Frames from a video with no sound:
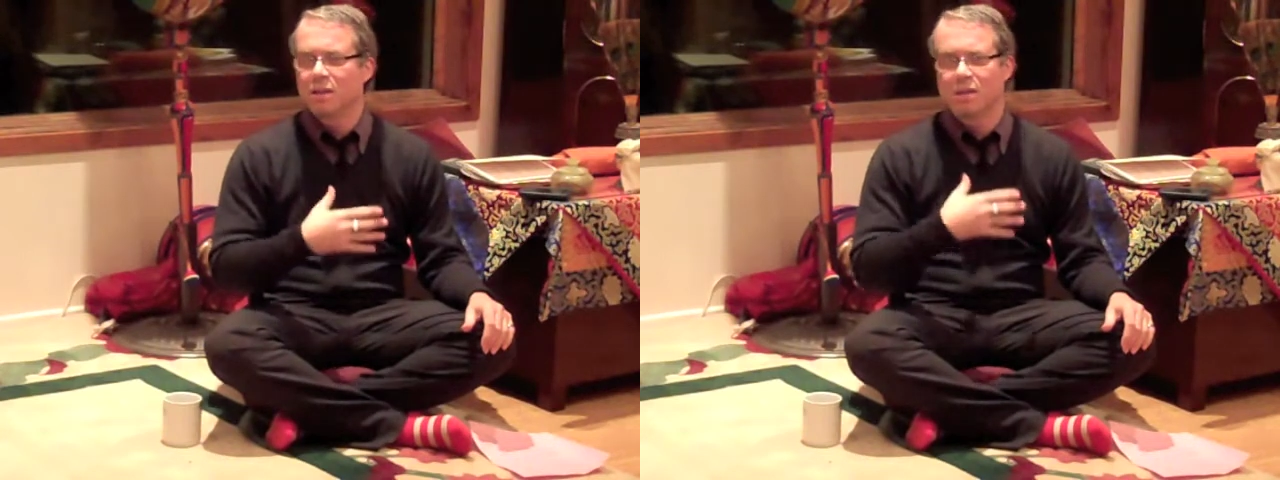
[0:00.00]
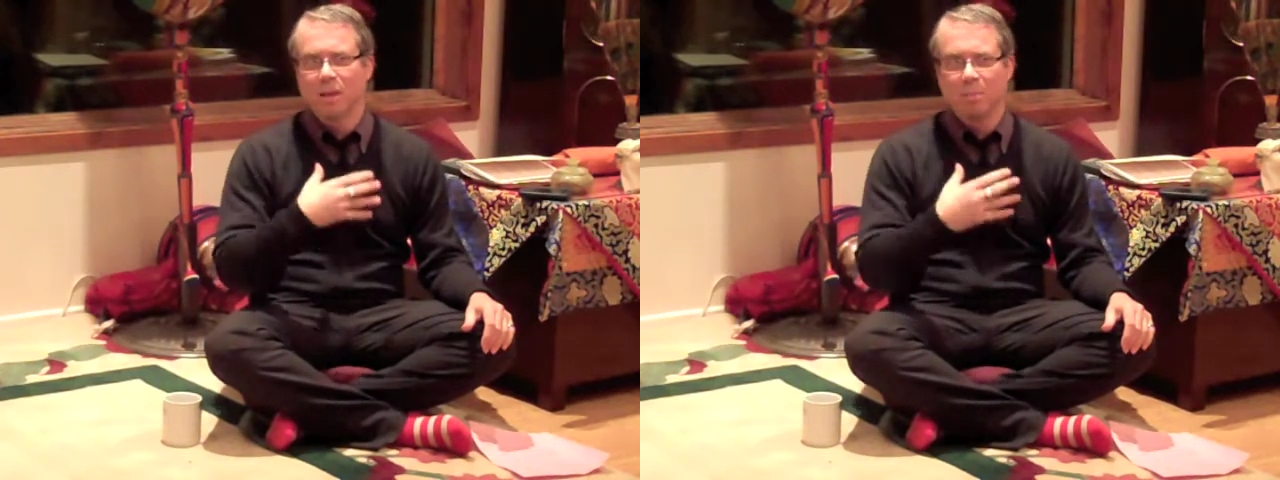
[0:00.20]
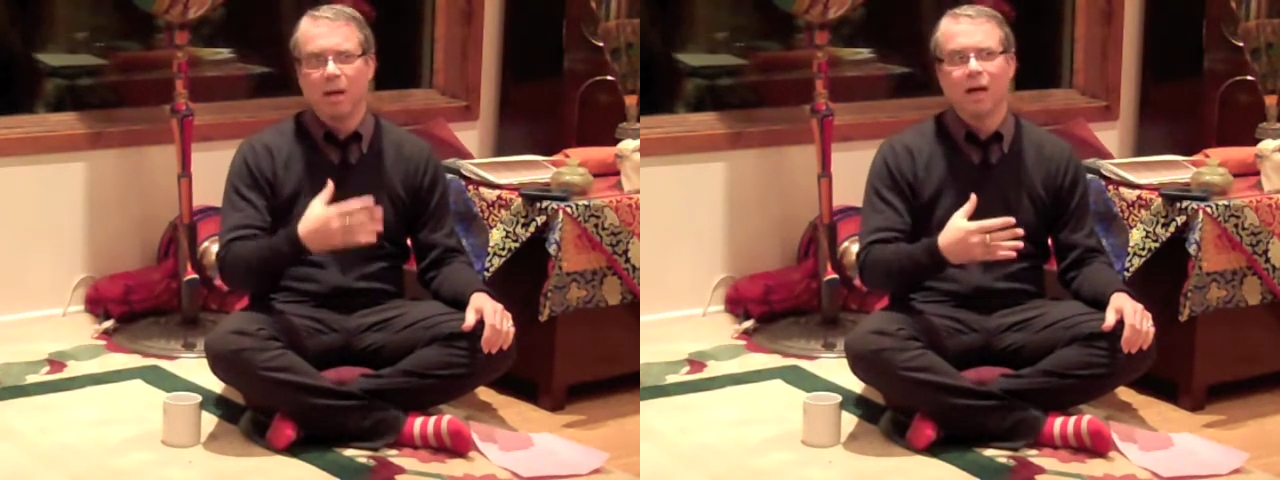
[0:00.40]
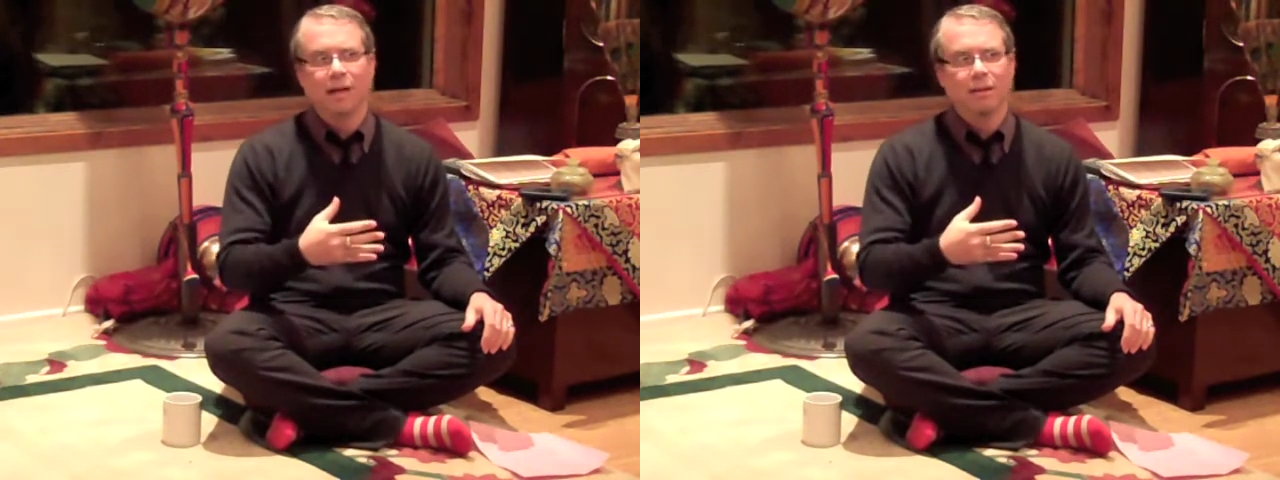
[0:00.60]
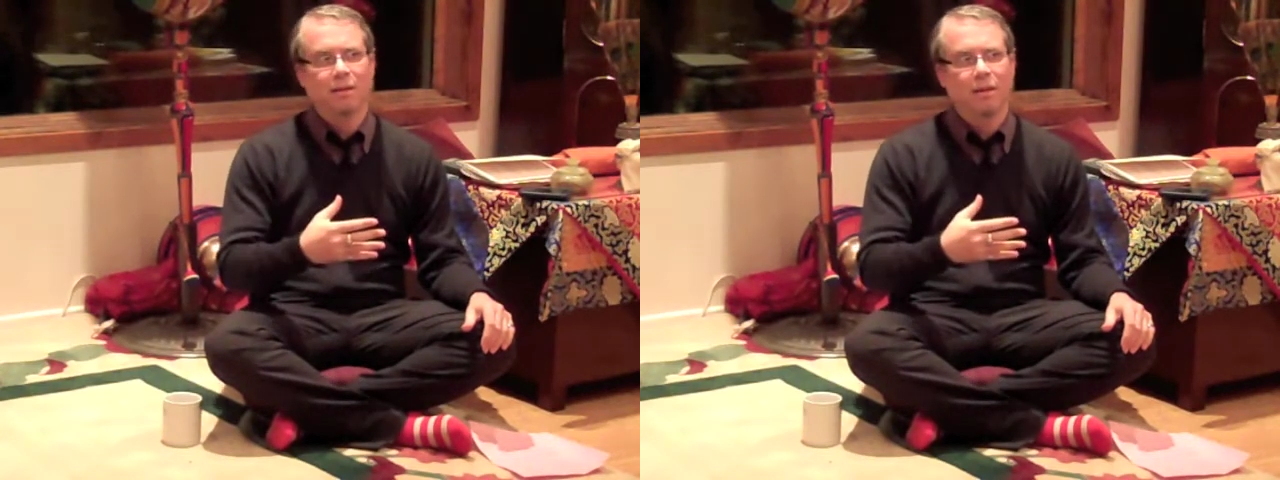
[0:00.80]
on the
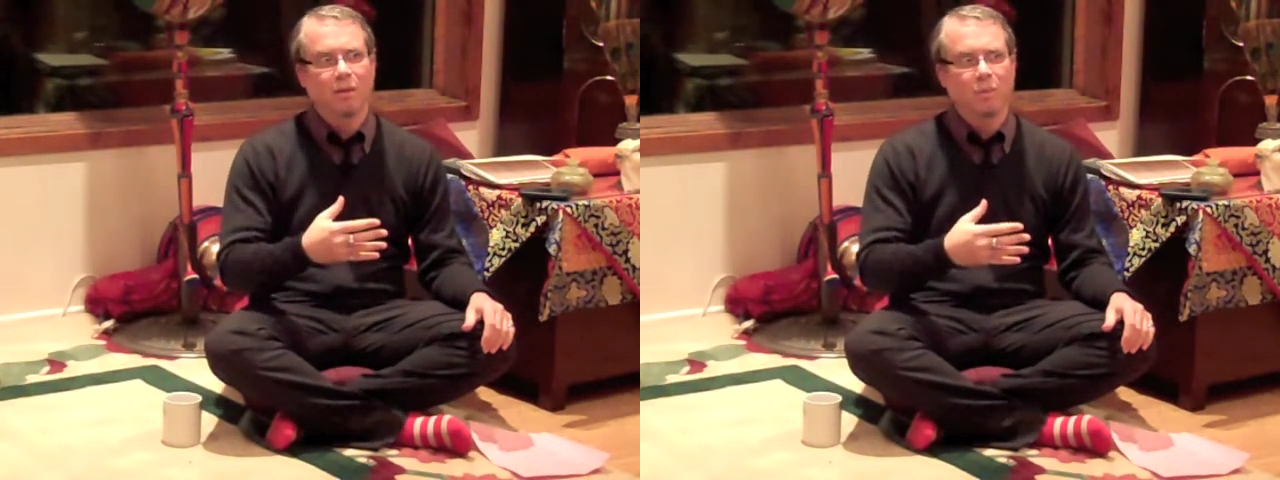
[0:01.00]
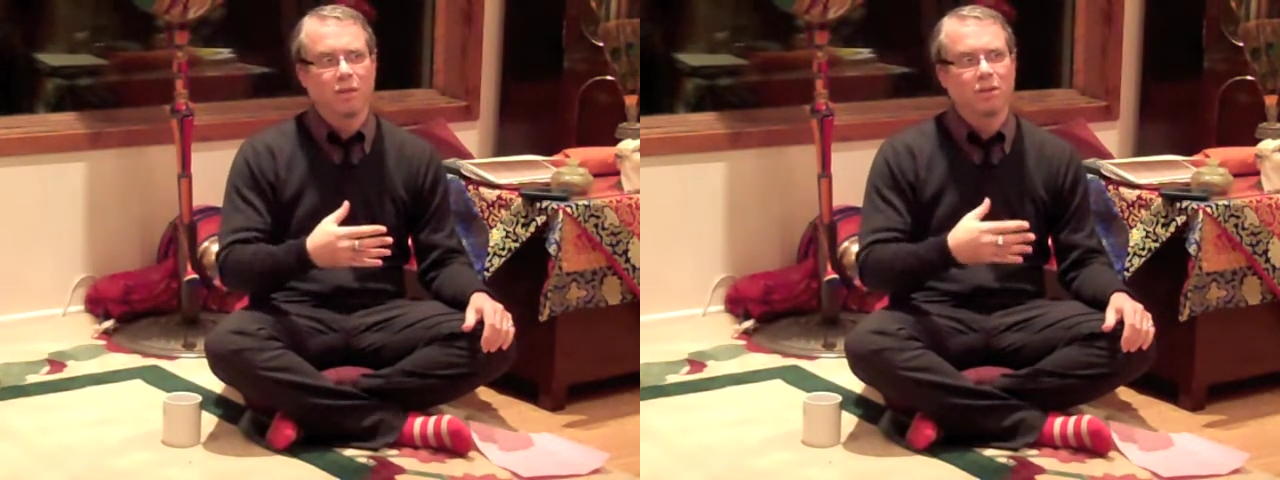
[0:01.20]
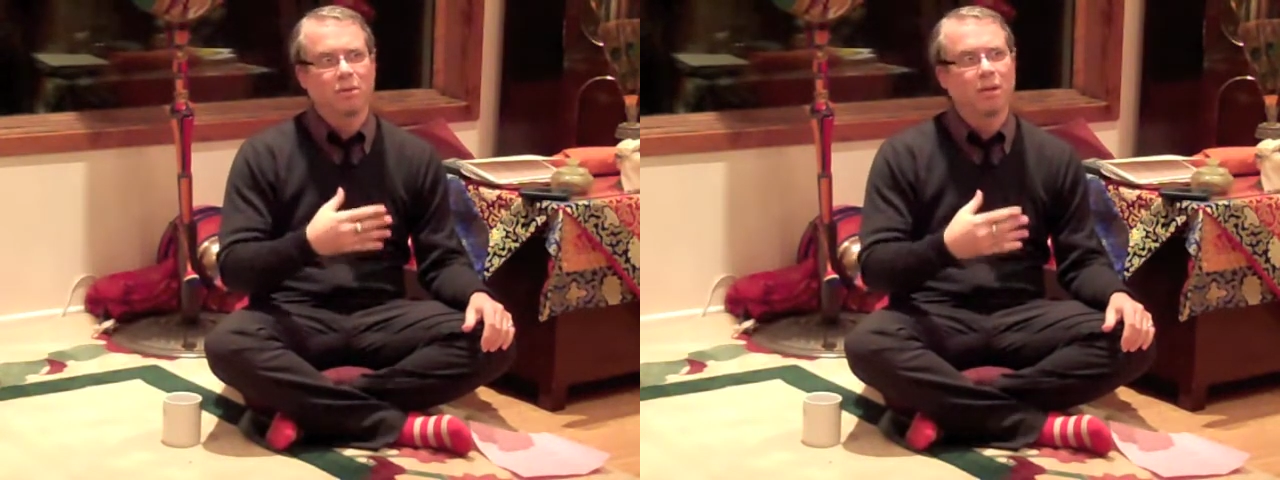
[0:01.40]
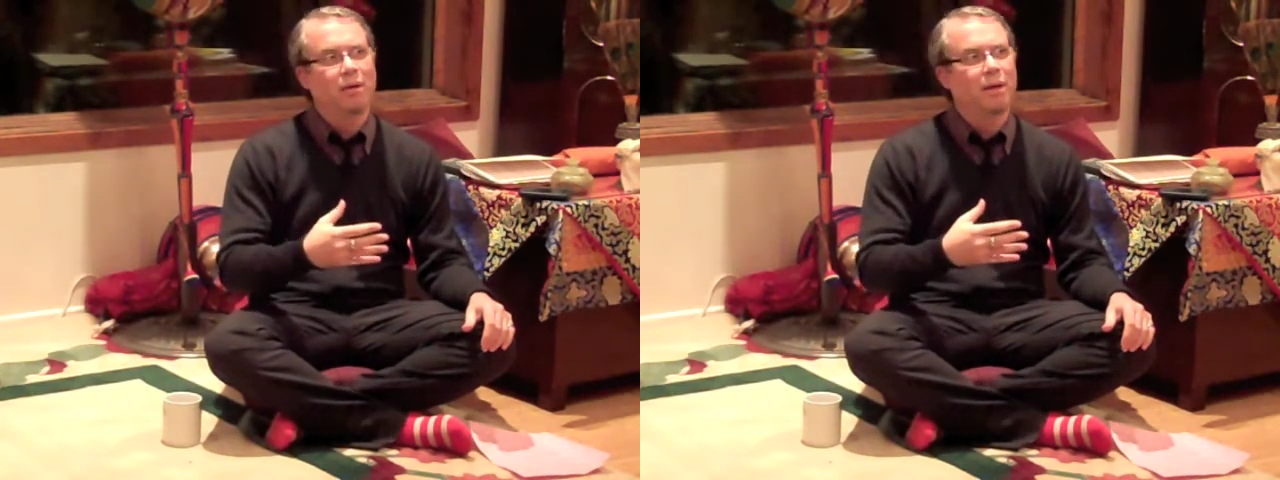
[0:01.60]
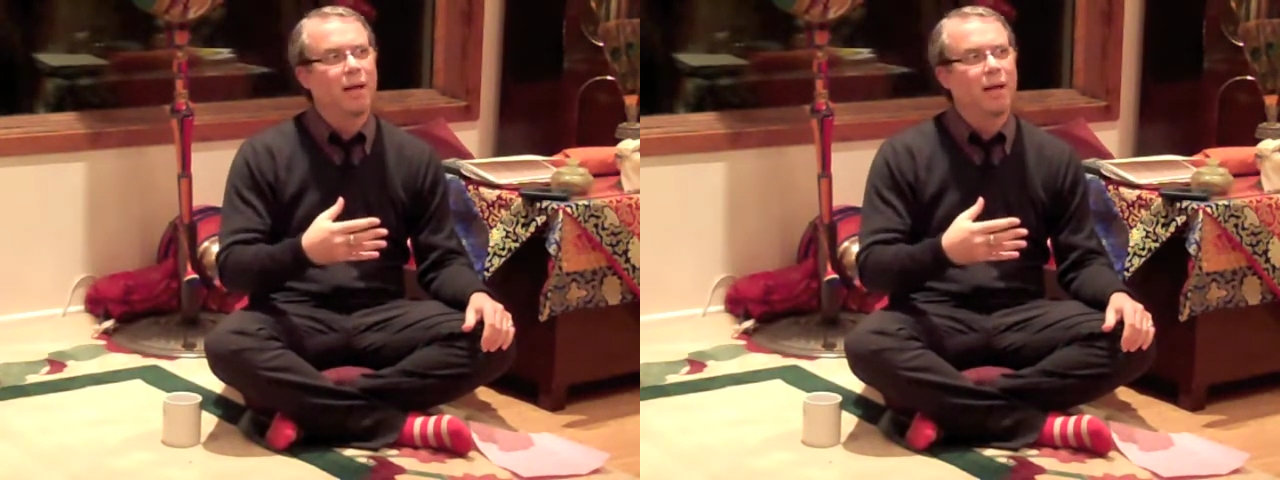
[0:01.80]
mind, in which you learn